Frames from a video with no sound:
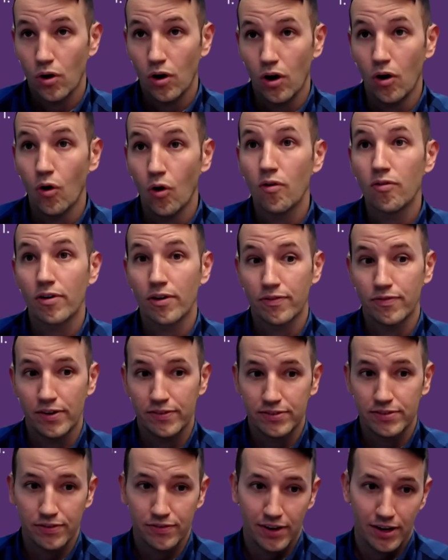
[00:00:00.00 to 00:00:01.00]
Over
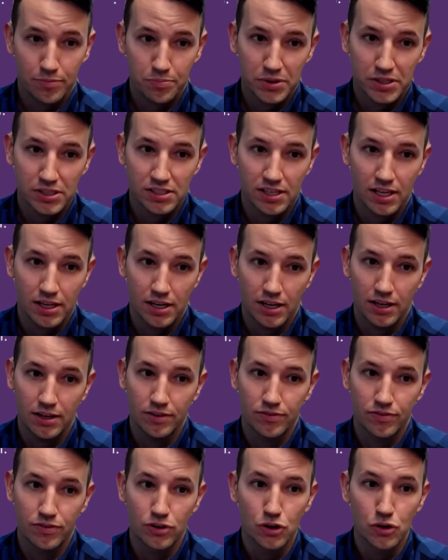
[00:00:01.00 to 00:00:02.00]
55%
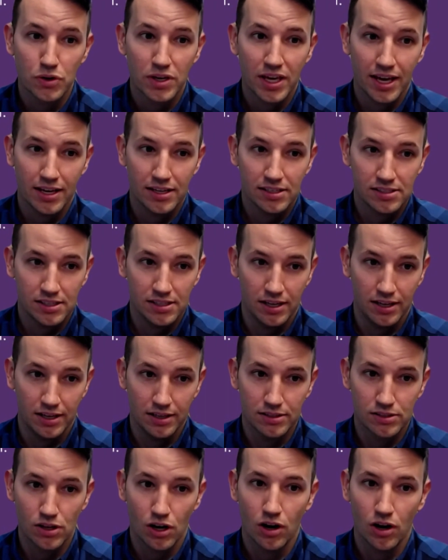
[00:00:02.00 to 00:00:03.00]
of new
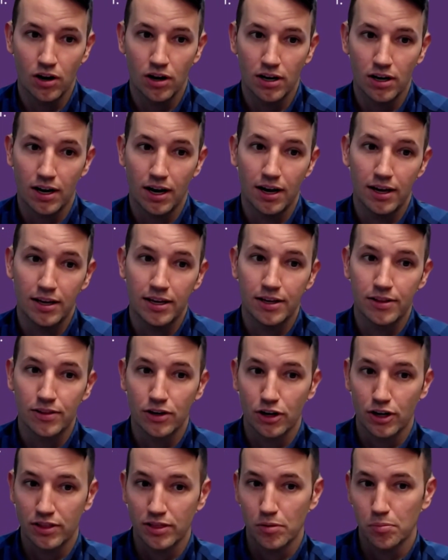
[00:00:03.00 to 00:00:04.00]
cases are
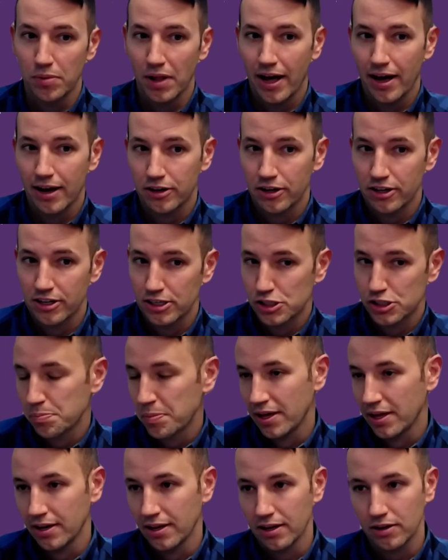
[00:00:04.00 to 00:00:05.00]
either in the Black or
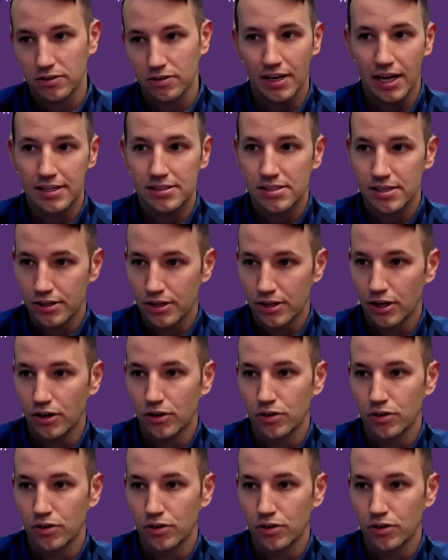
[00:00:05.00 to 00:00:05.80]
Hispanic or Latino